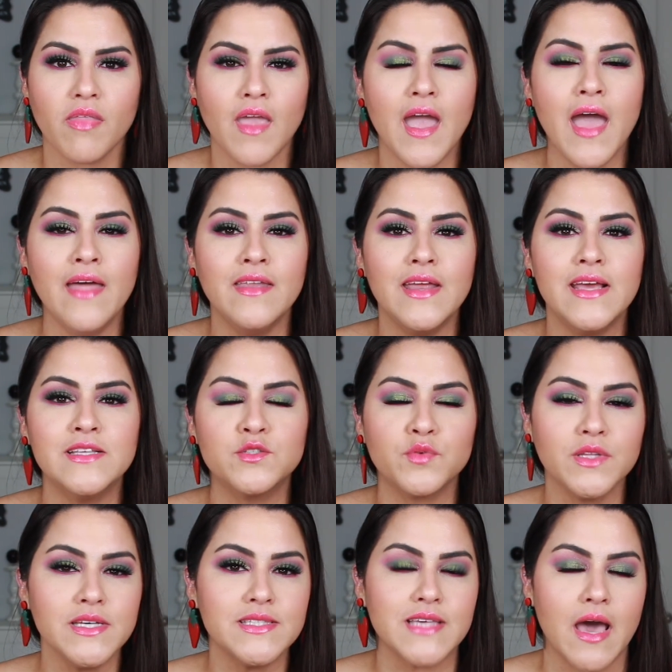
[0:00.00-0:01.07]
And it's
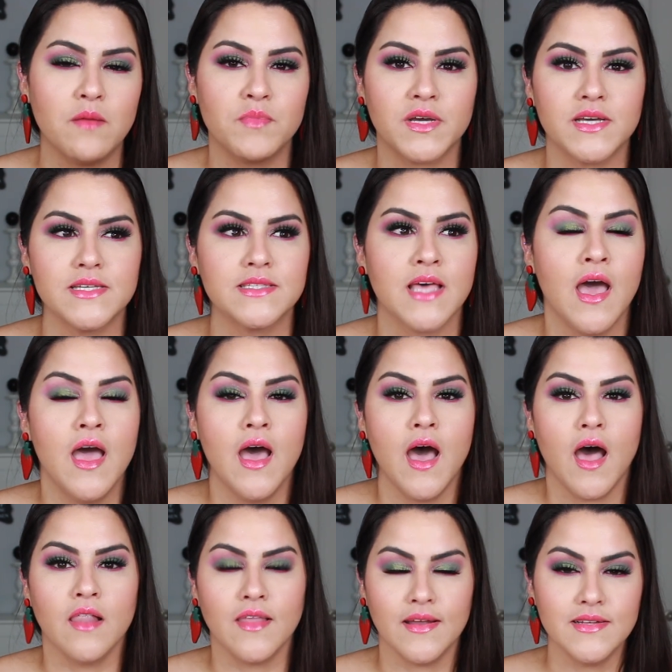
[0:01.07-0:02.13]
really sad because
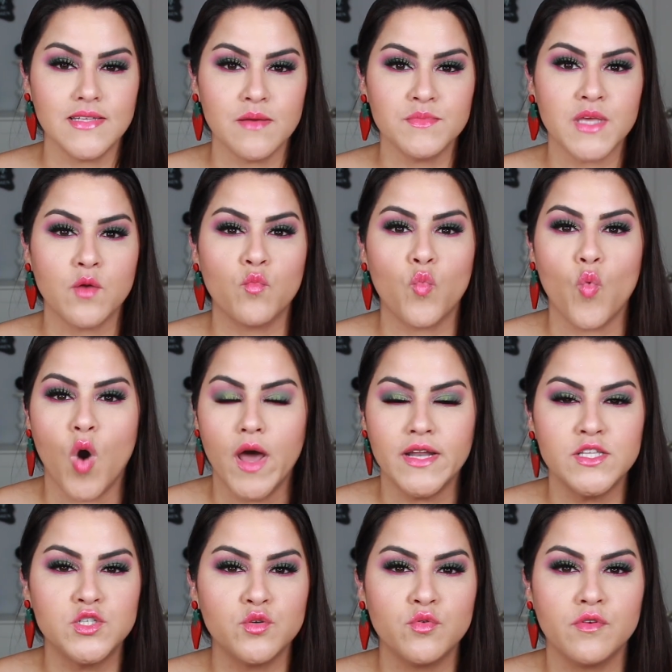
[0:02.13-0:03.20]
a lot of times I
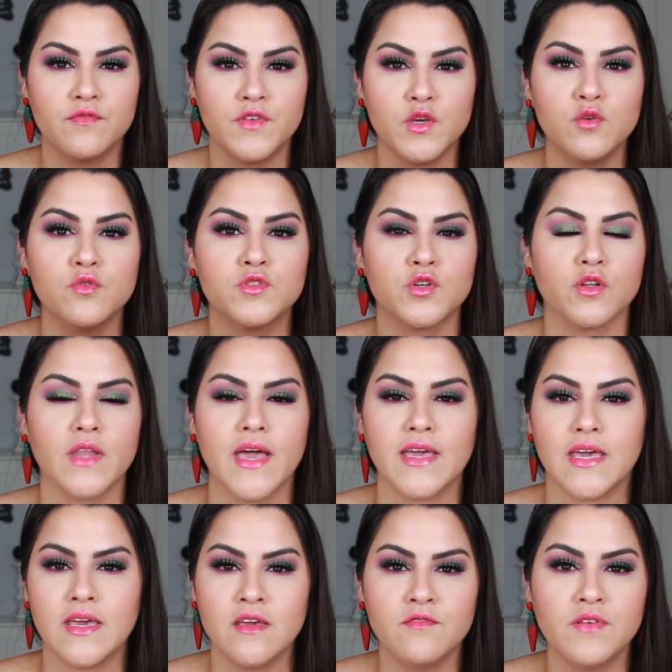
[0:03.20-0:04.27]
want to do reviews or
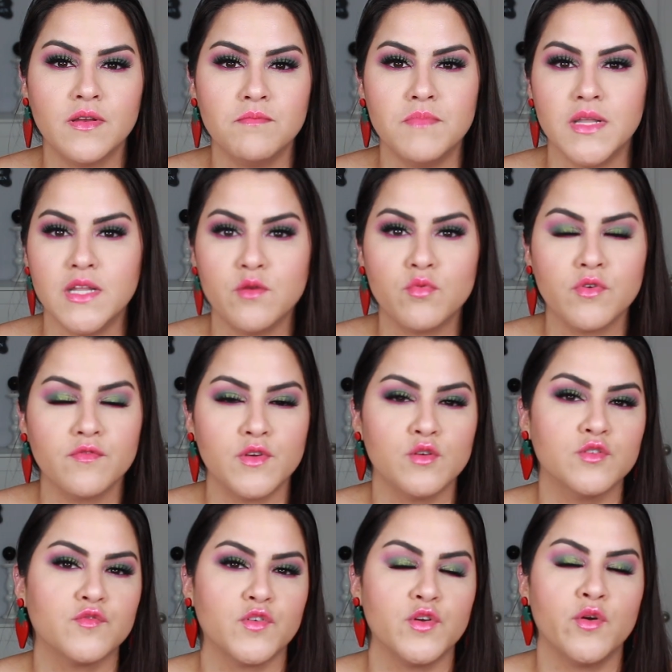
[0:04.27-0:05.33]
like even mini
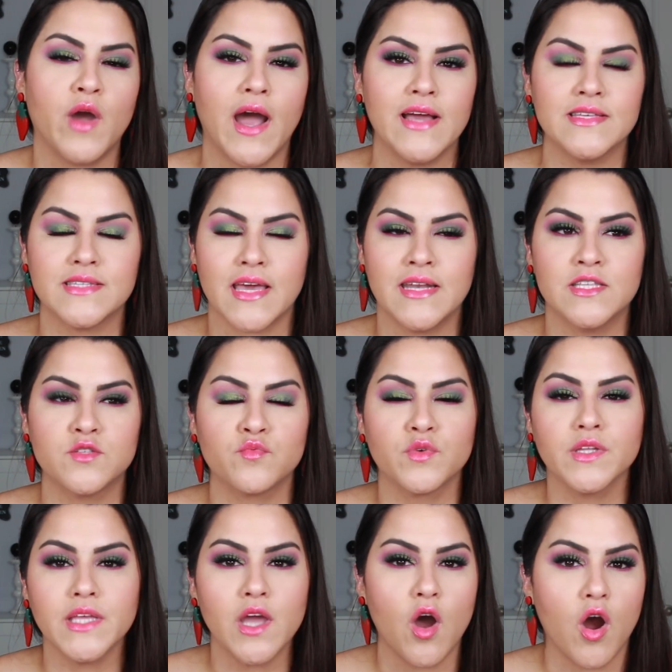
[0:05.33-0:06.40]
reviews for you guys, and it's
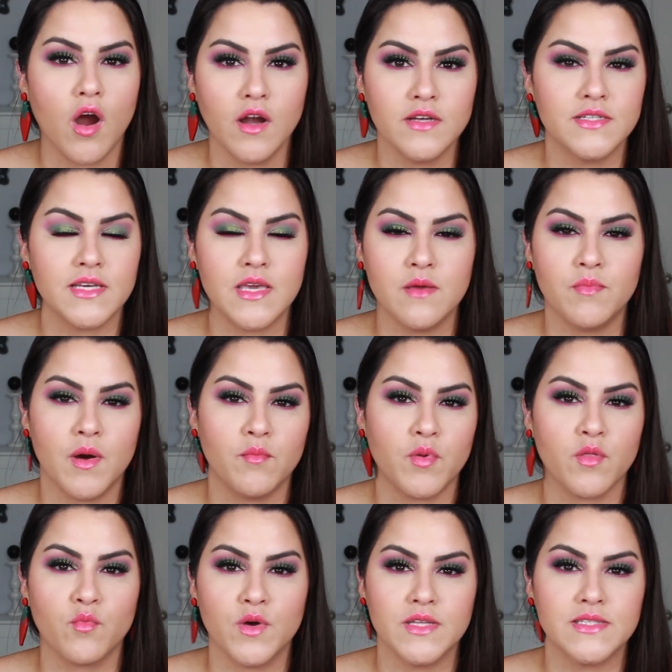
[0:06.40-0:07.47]
really hard to keep up
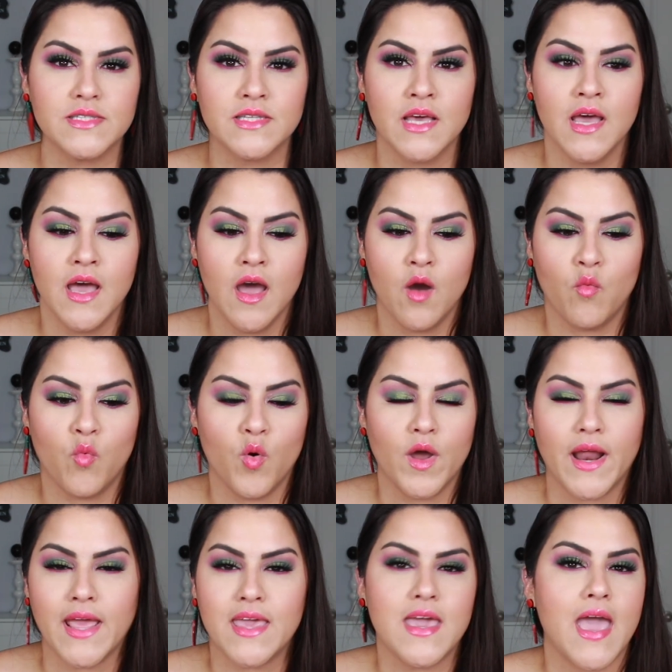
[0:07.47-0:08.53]
with
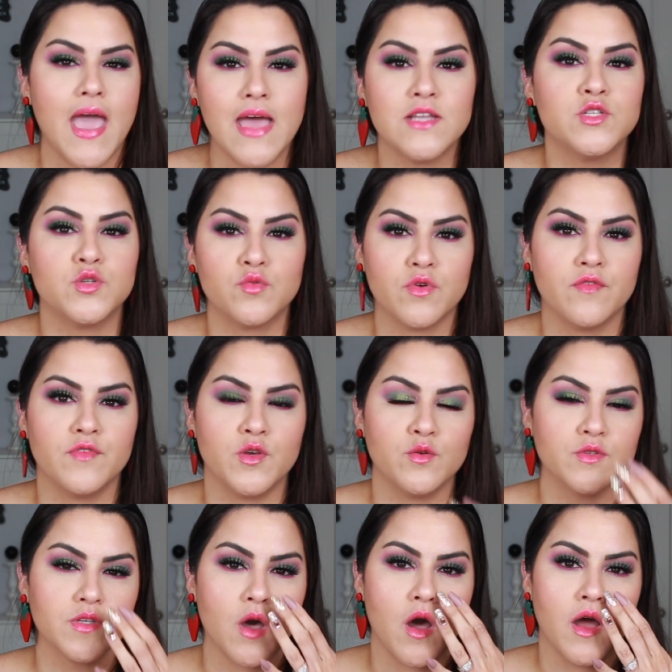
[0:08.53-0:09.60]
what I can do
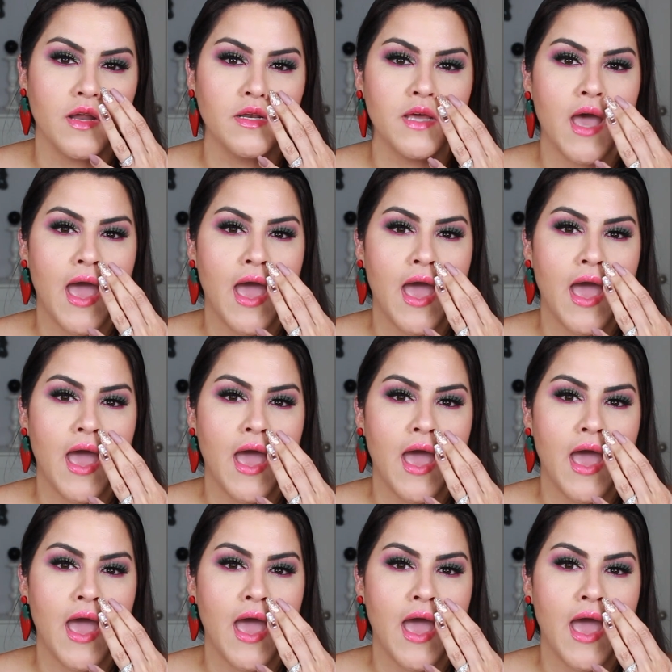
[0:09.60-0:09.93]
reviews on.